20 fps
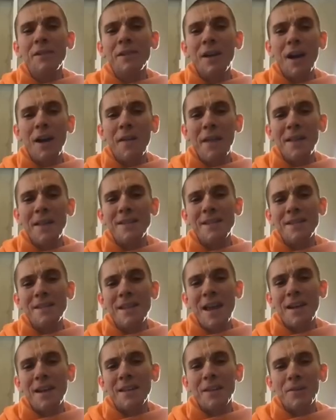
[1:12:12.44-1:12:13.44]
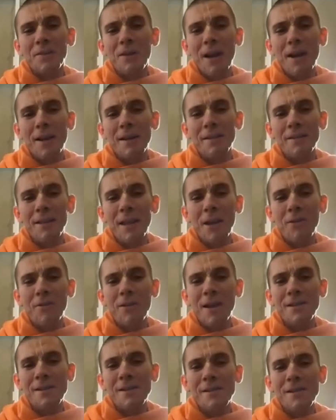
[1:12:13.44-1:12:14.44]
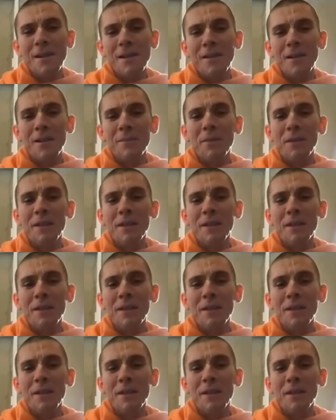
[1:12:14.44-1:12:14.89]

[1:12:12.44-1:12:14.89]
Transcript: in God. That's exactly right. They don't necessarily